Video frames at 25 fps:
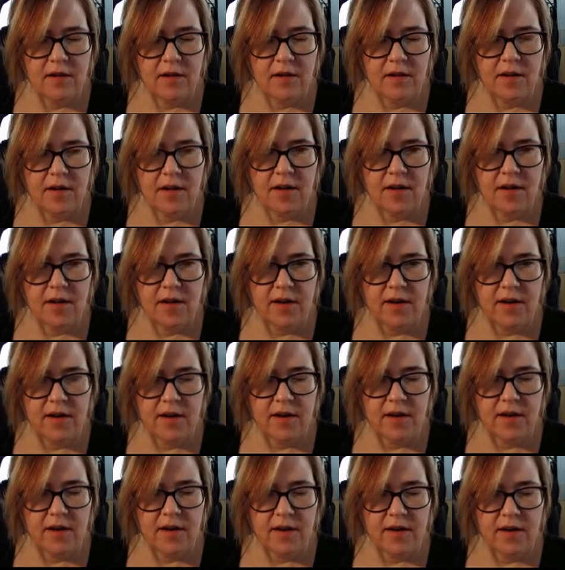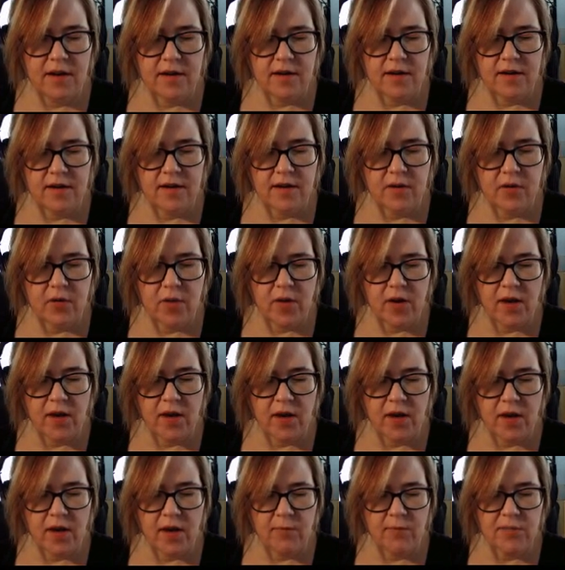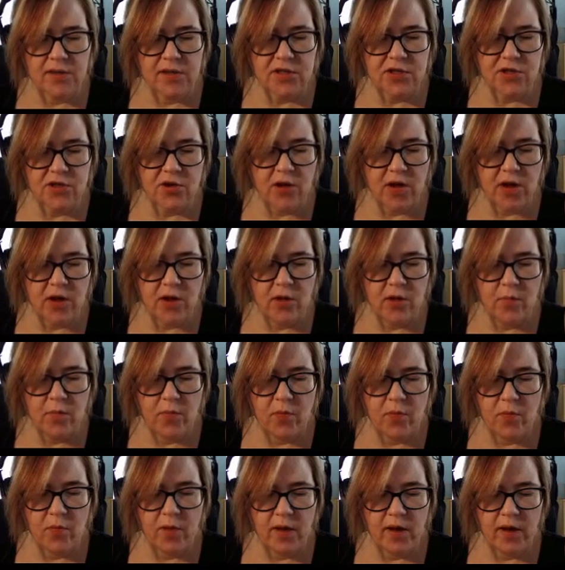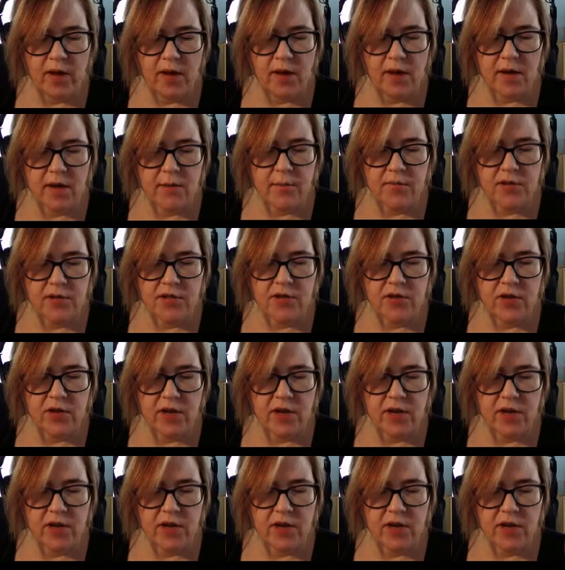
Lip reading: Yeah, okay, Mr. Hellboy, Mr.